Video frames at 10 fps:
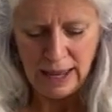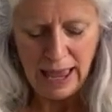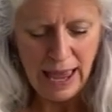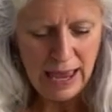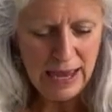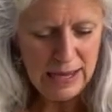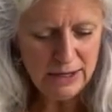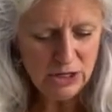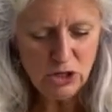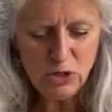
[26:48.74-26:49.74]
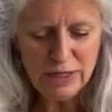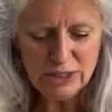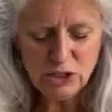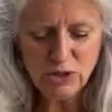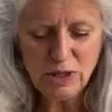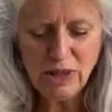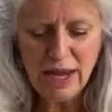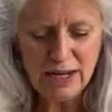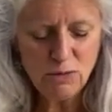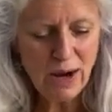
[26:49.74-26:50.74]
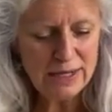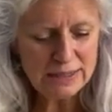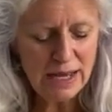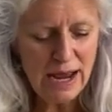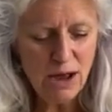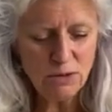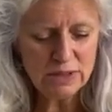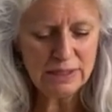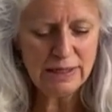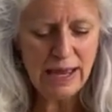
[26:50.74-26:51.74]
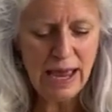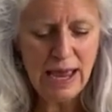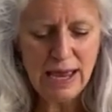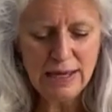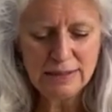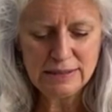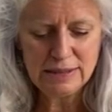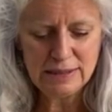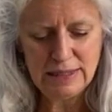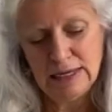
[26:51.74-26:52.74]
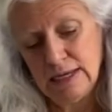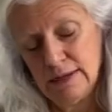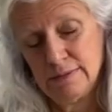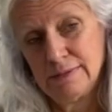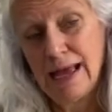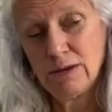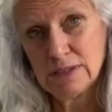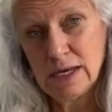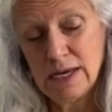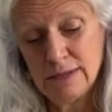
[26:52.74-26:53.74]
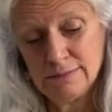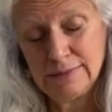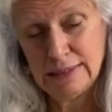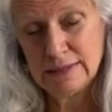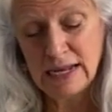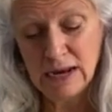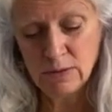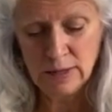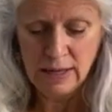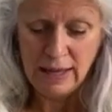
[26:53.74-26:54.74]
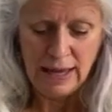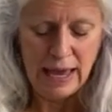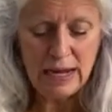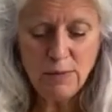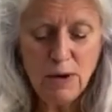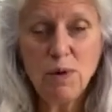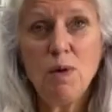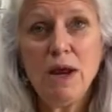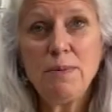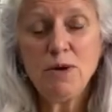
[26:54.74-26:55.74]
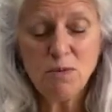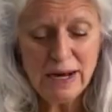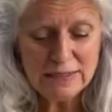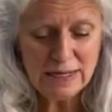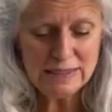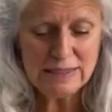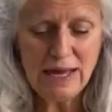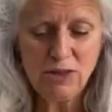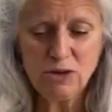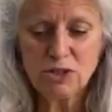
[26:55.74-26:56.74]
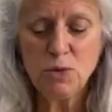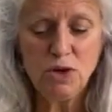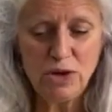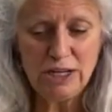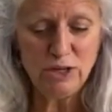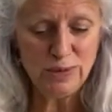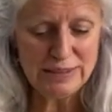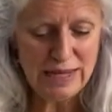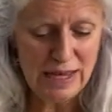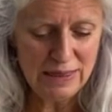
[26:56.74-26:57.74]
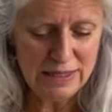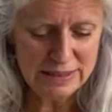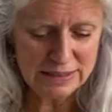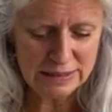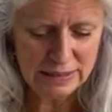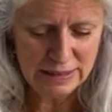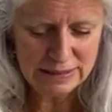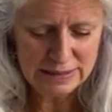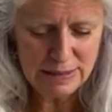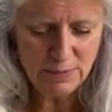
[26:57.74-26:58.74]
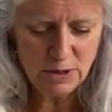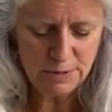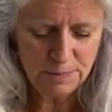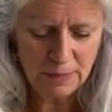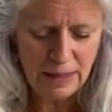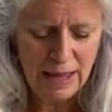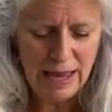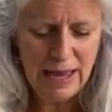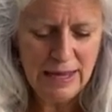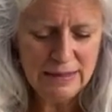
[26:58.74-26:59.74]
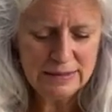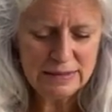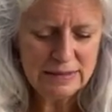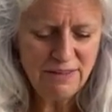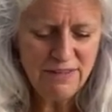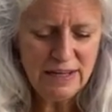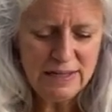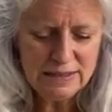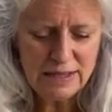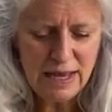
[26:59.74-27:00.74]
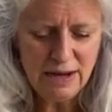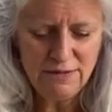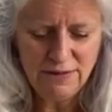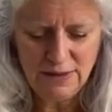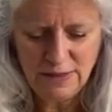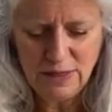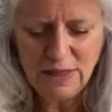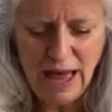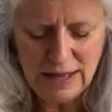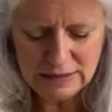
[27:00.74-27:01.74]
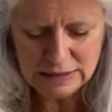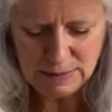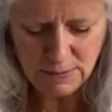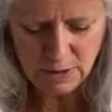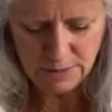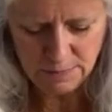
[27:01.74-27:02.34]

and you're going to turn the lining right side out and the outside inside out. Anyway, we want to put right sides together. So what you're going to do is take this slipper and stuff it inside of that slipper,